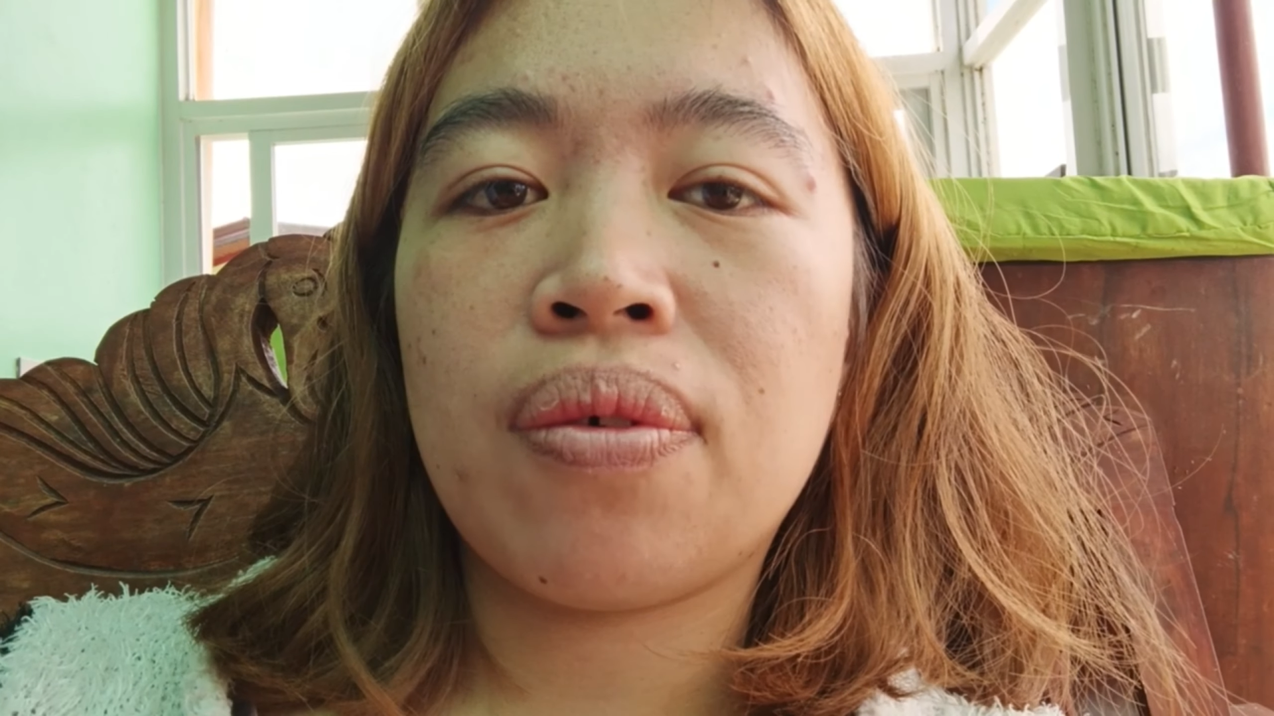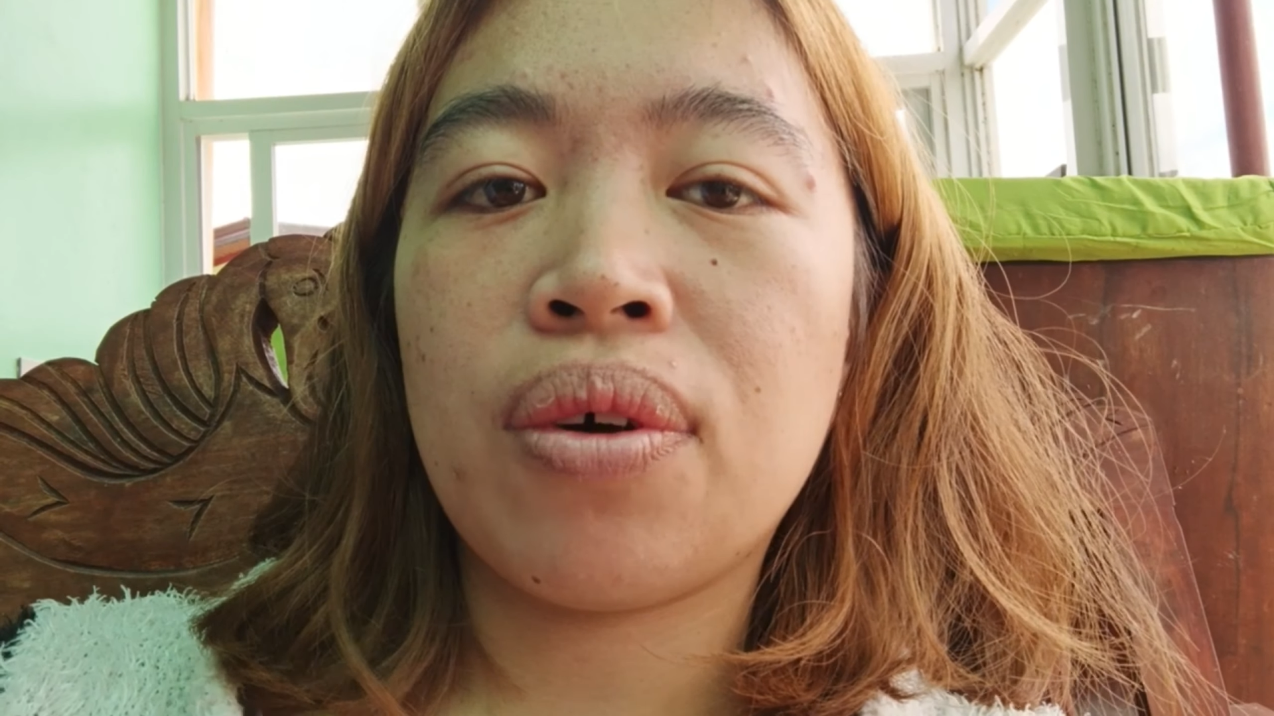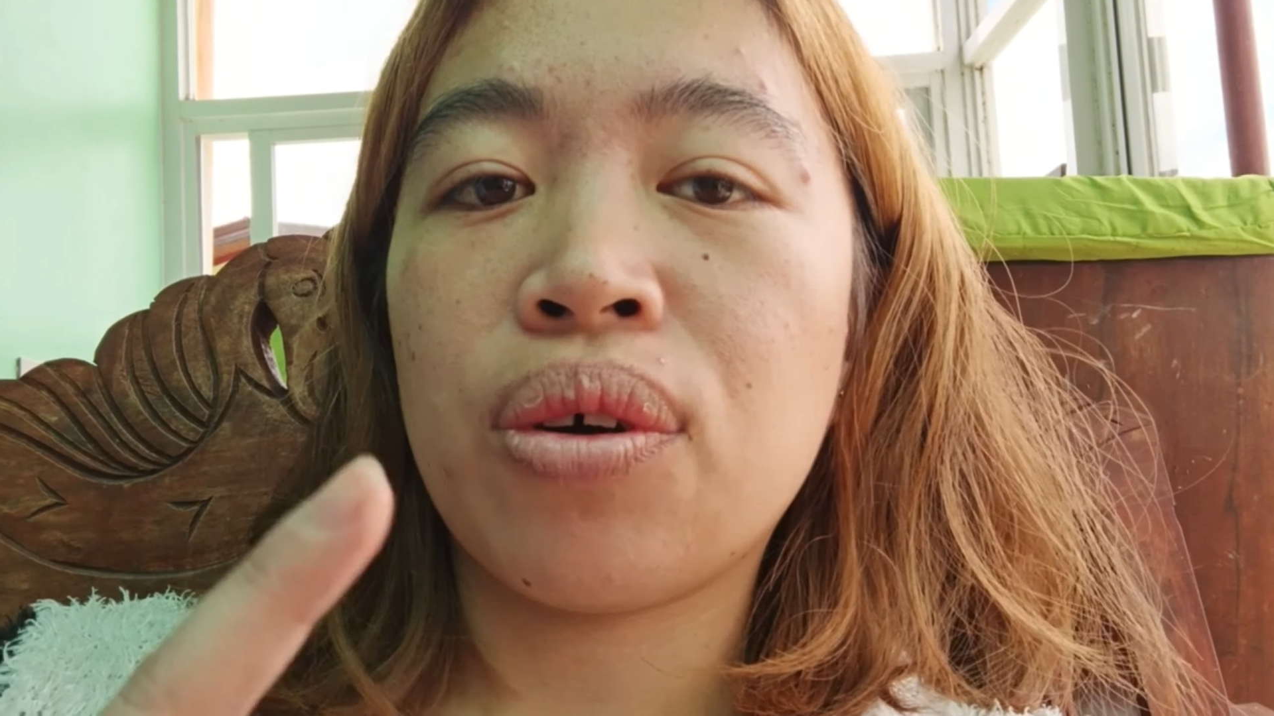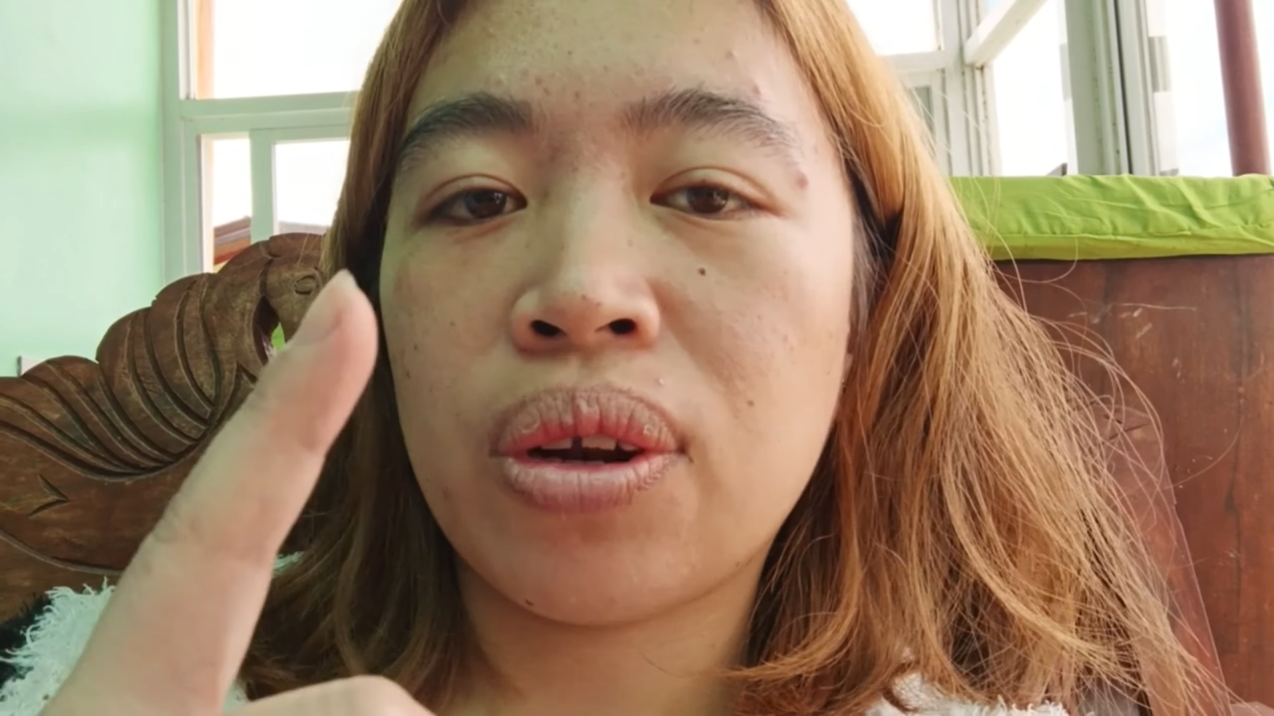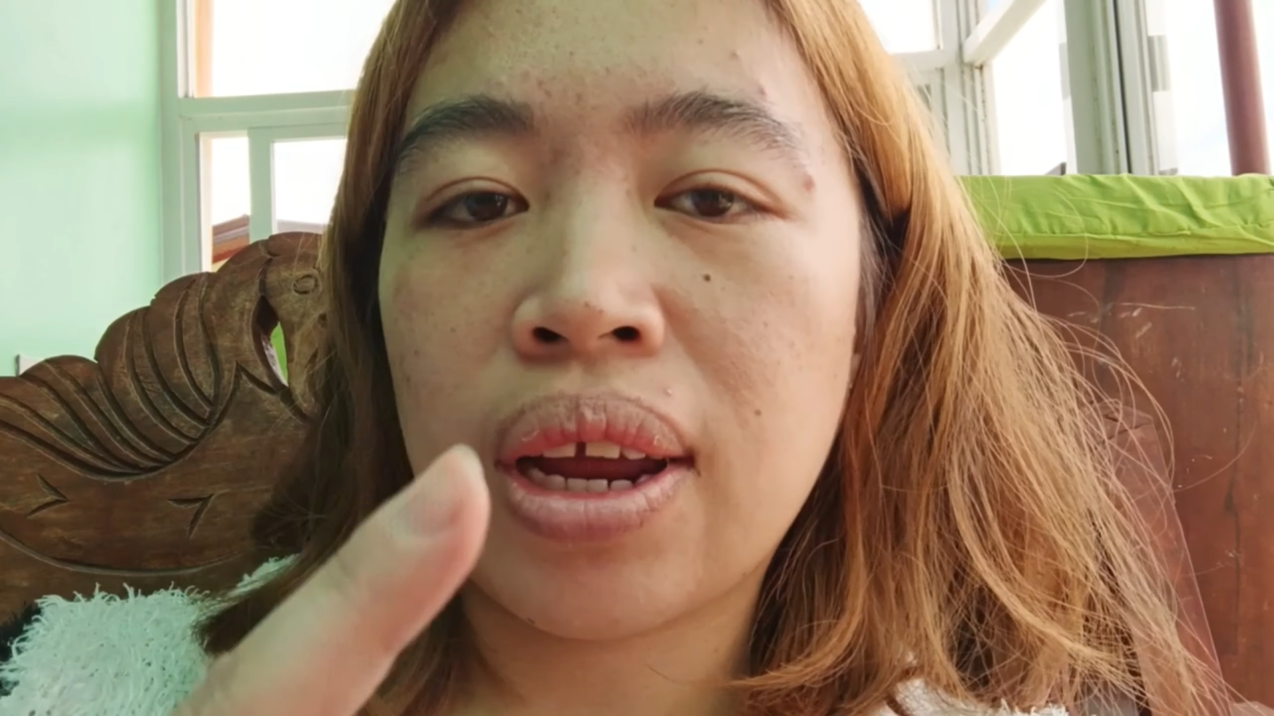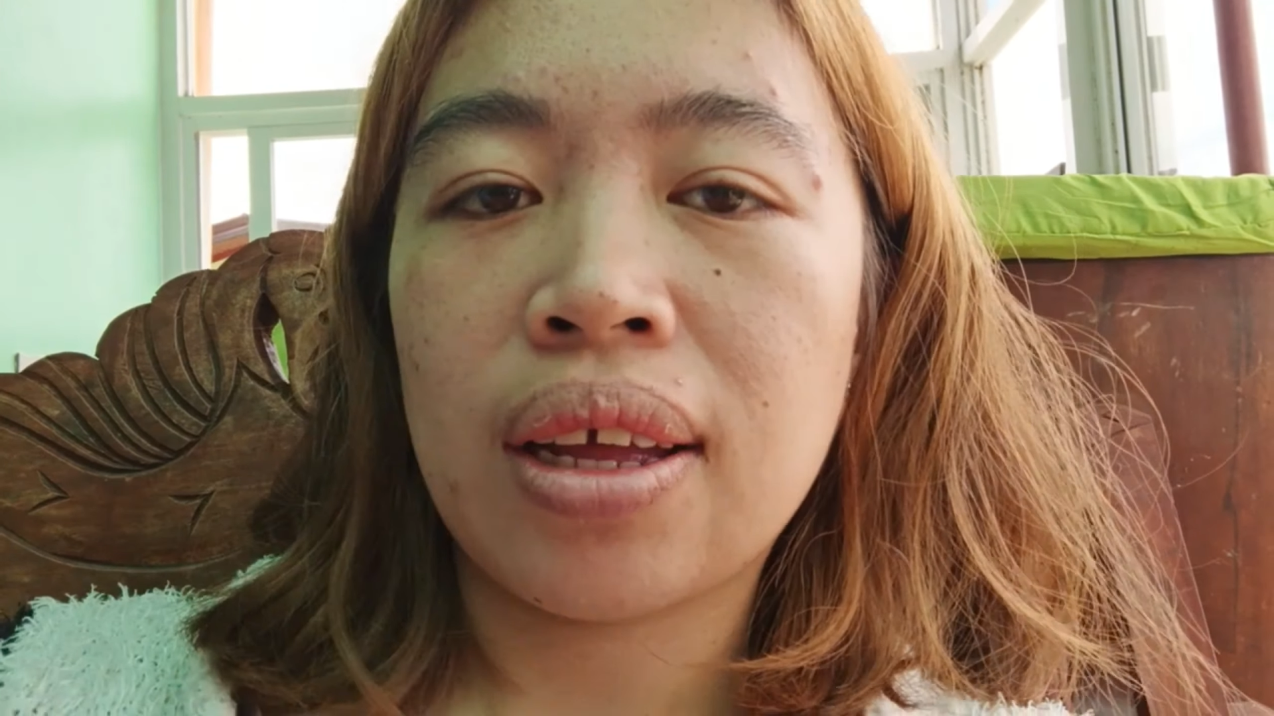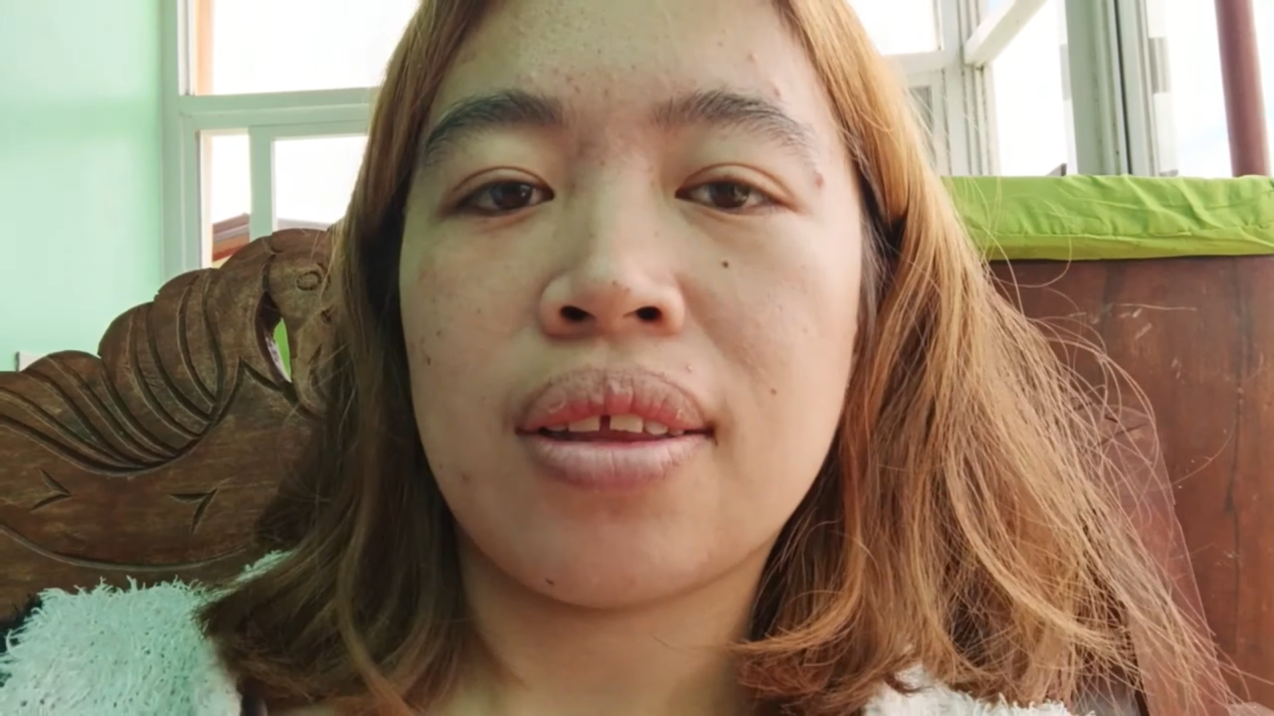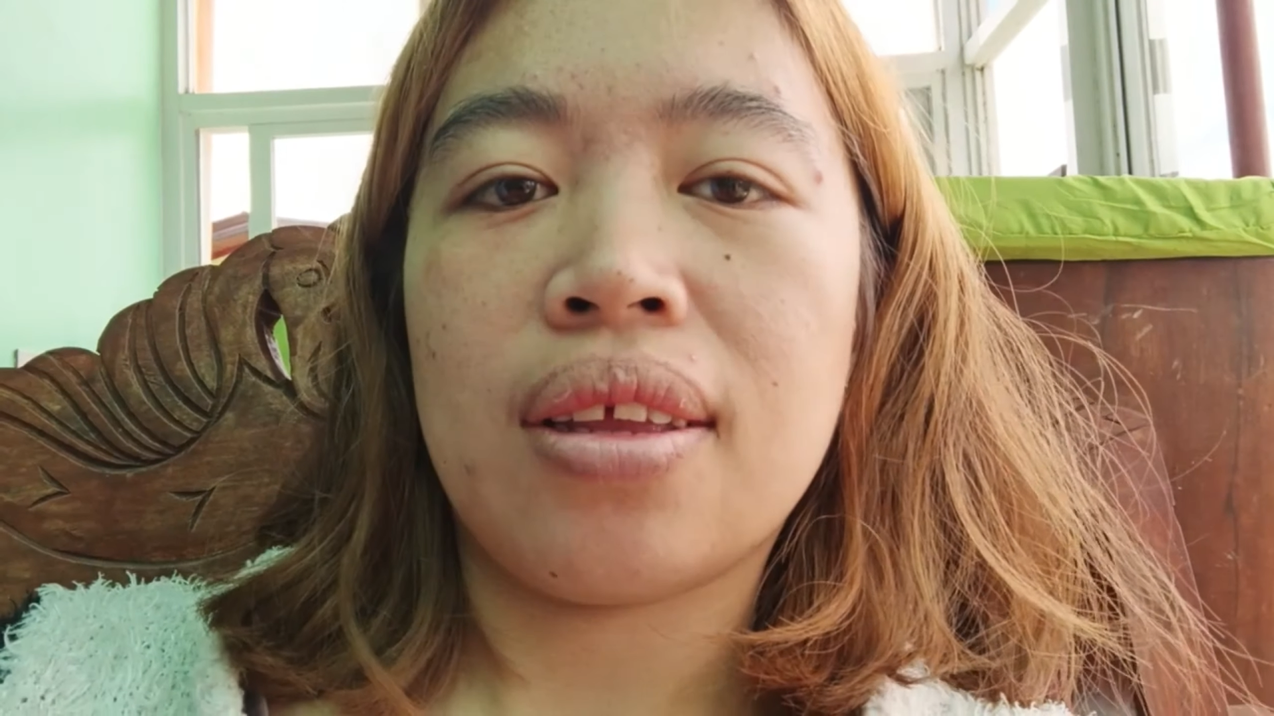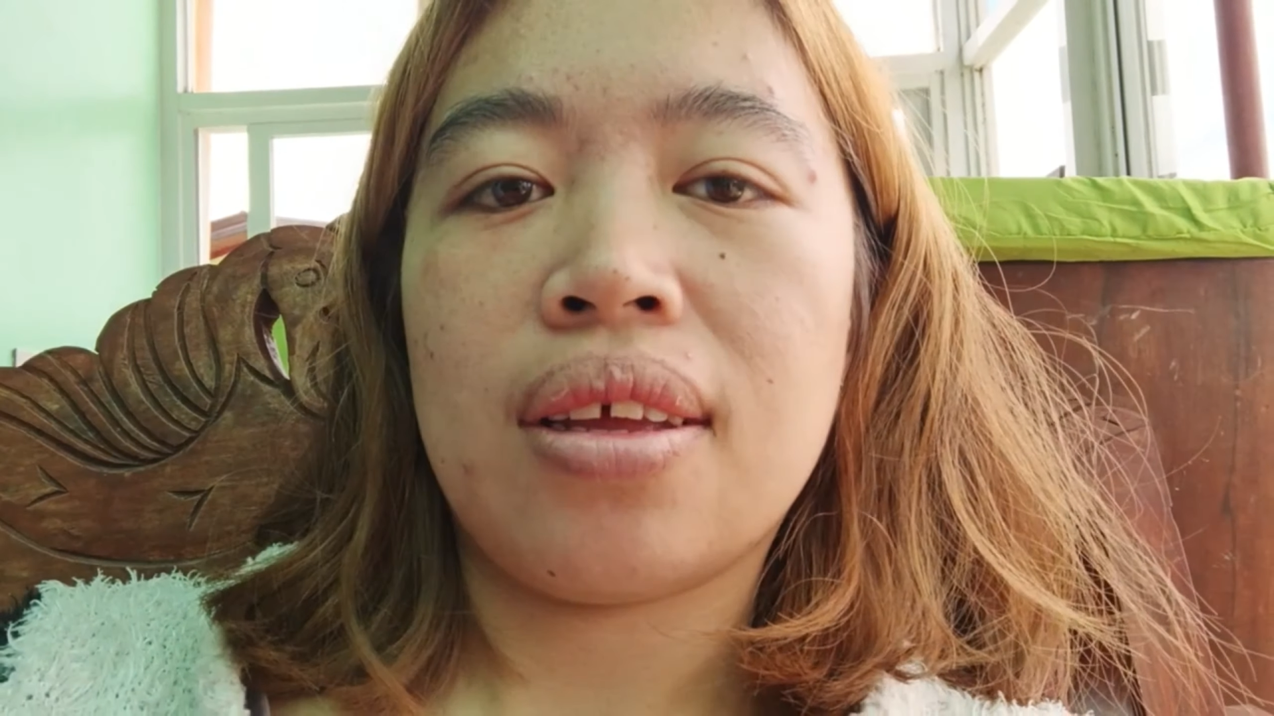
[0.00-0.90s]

or not,